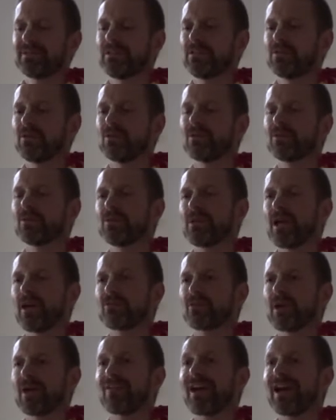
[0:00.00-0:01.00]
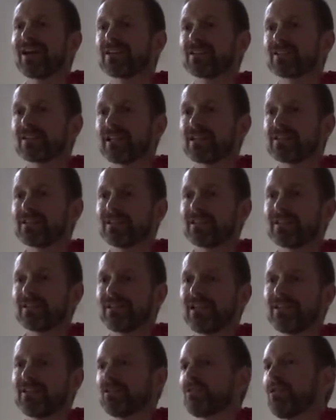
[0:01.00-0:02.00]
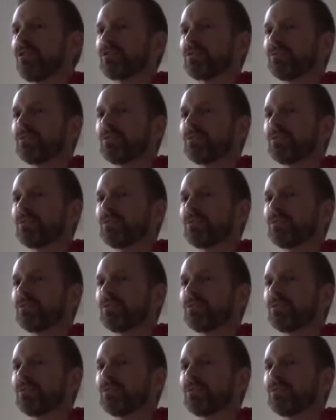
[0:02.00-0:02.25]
you have to have an anesthetic, and then the doctor